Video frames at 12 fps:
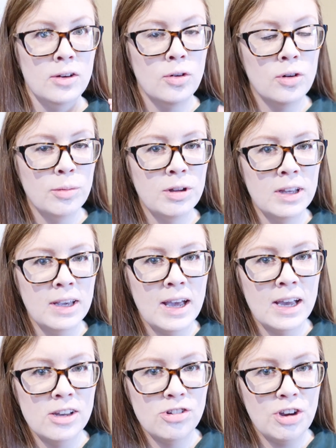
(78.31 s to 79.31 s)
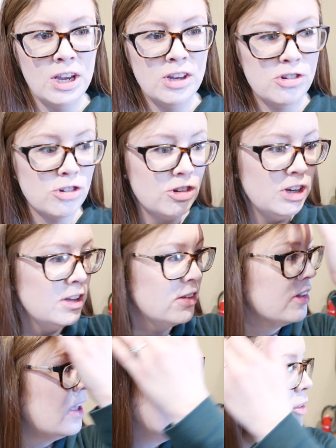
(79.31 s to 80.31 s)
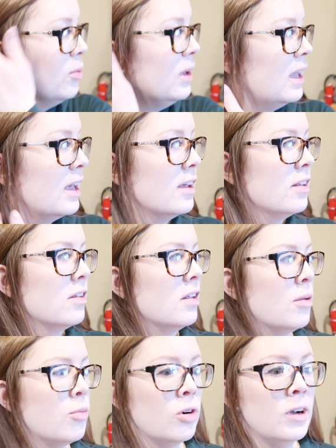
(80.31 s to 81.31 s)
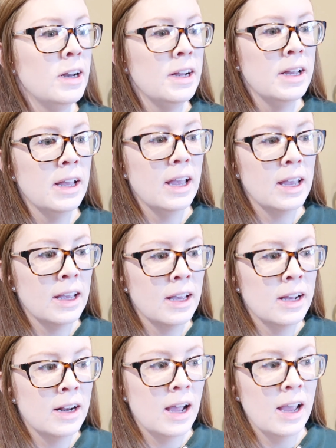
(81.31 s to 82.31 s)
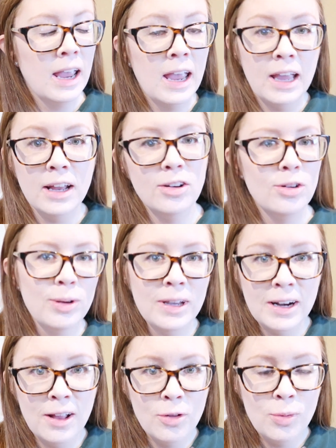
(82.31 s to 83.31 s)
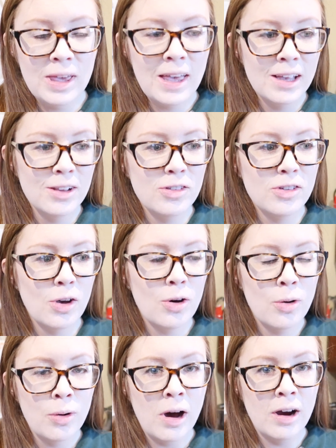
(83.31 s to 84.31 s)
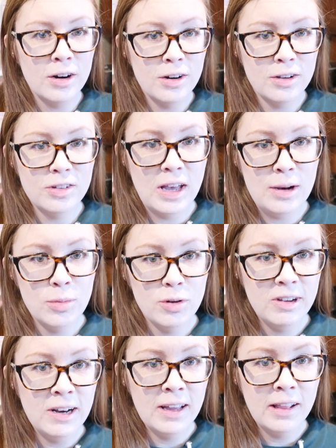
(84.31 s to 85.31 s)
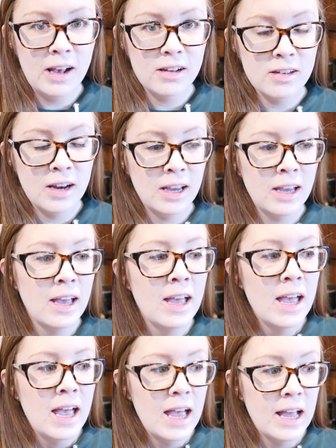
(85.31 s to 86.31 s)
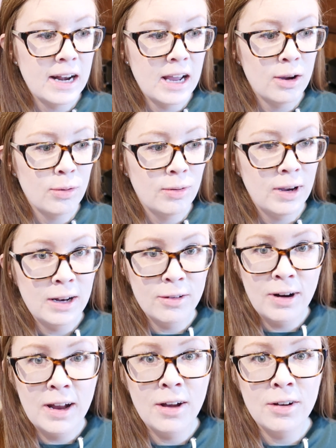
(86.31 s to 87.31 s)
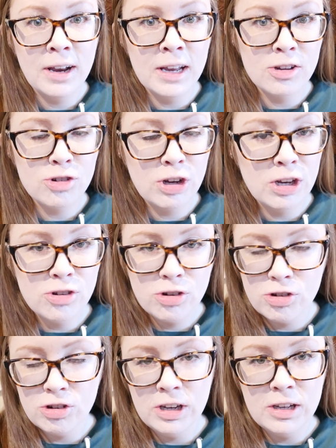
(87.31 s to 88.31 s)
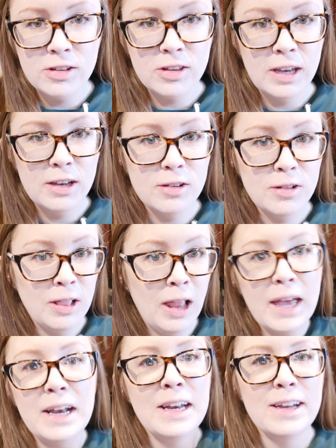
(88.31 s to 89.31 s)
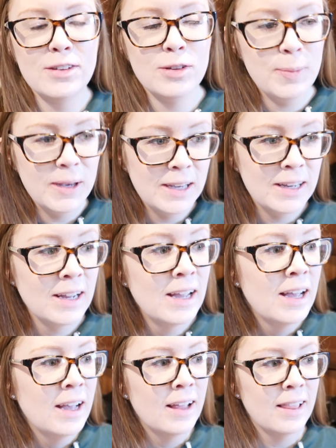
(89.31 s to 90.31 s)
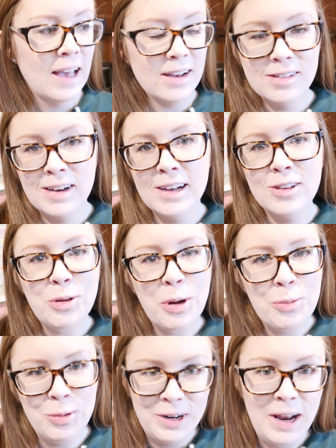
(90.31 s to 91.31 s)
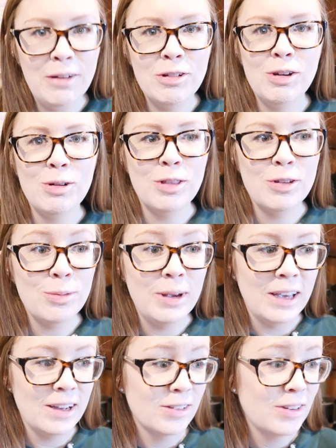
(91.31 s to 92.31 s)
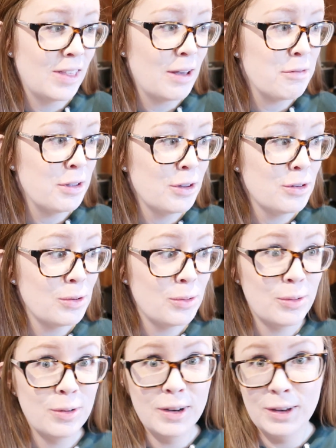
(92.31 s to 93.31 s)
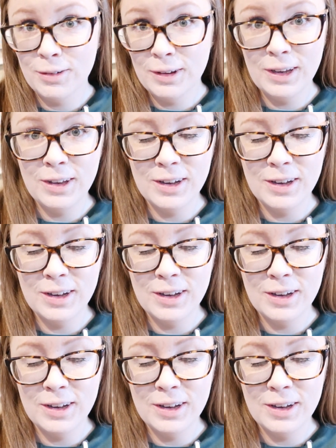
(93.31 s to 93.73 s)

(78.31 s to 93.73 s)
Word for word: Normally I change sheets on the weekends in the morning, and I hate doing it on the weekends. So our girls had movie night last night, and I ran around and changed the sheets like lightning speed last night so I wouldn't have to do it this weekend. So that feels really, really